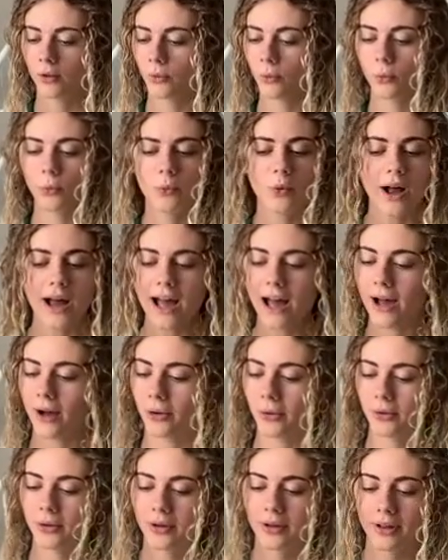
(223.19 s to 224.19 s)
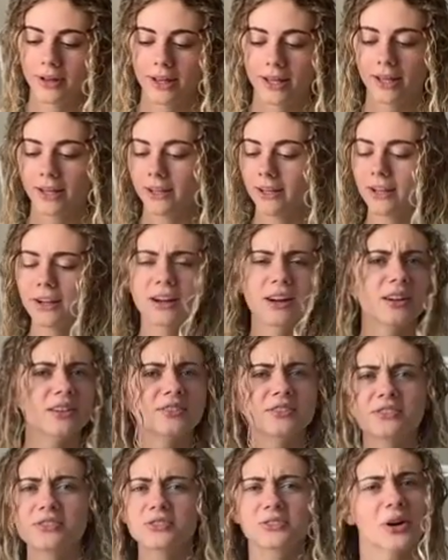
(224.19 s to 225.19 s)
Wow, there are
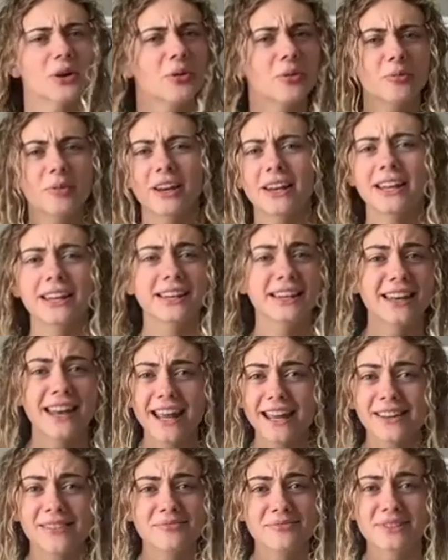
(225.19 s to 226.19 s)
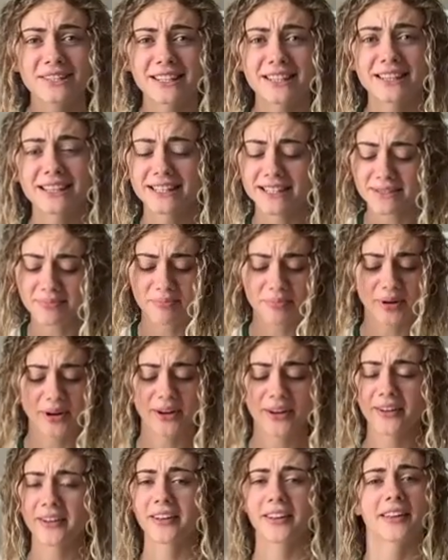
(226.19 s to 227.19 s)
so many names in this
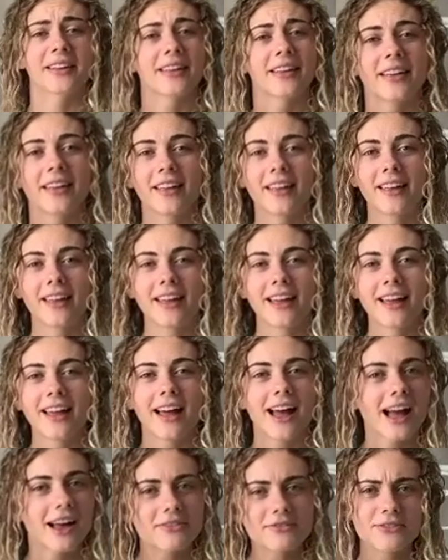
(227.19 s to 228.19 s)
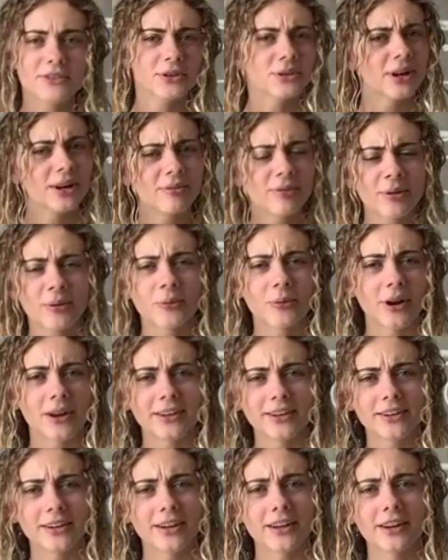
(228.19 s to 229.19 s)
book. Have you ever
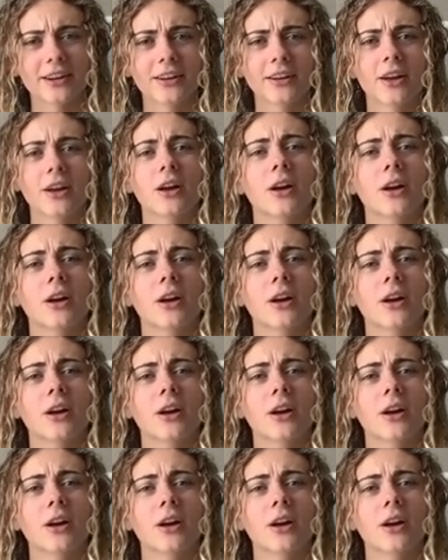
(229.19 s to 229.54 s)
wondered,